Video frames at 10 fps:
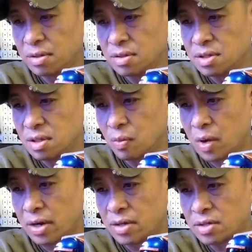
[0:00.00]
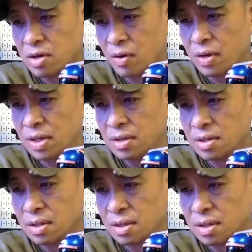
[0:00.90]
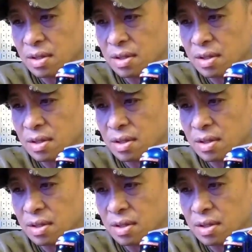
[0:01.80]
You see the wires going into the